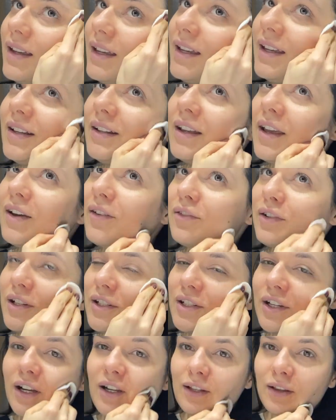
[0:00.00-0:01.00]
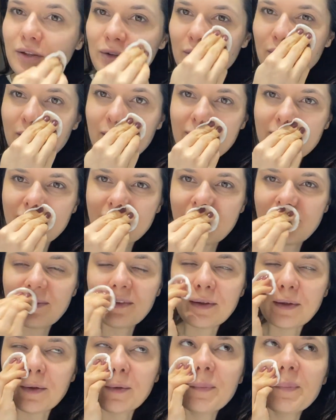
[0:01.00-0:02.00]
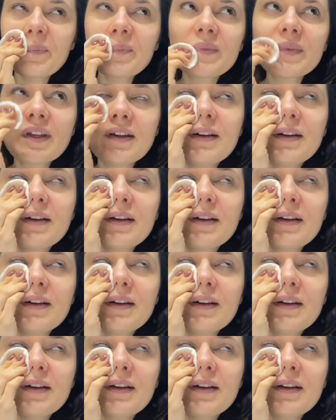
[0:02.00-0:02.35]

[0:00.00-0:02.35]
in every dialogue in the film.